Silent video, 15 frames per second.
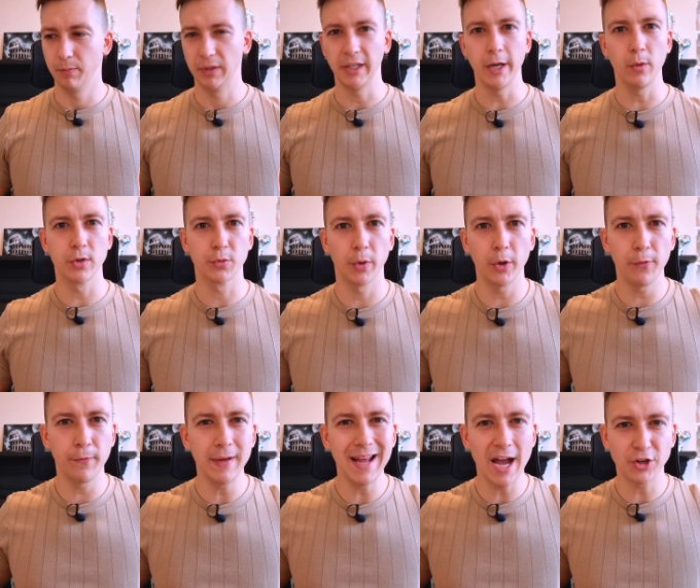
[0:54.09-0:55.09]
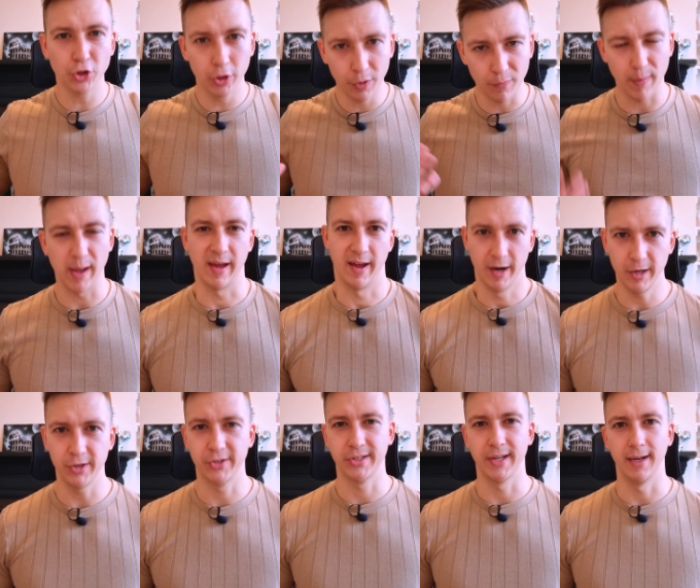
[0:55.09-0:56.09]
But anyways, what do you think actually of my
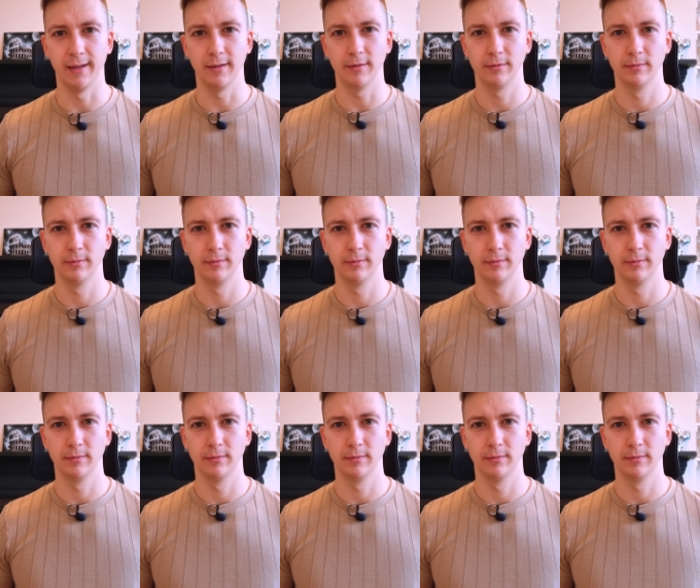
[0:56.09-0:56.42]
hairstyle?